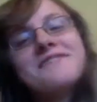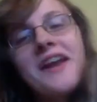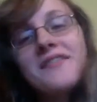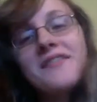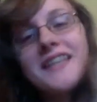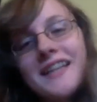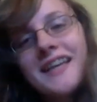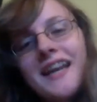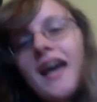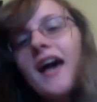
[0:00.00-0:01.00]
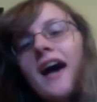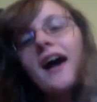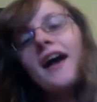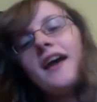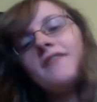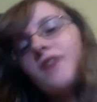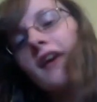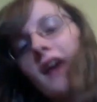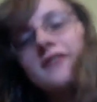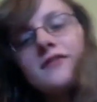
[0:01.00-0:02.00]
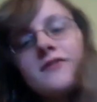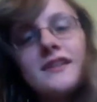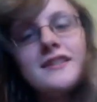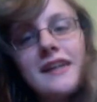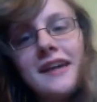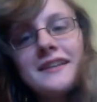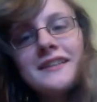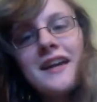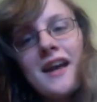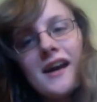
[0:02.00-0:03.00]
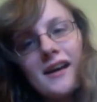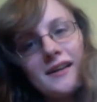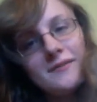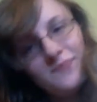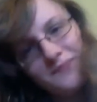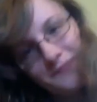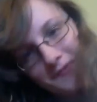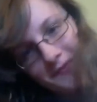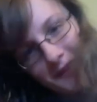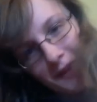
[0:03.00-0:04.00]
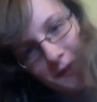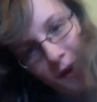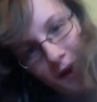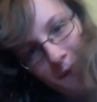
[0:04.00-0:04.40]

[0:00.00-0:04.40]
my name is Killian. I've not gotten ready today. Um, that's why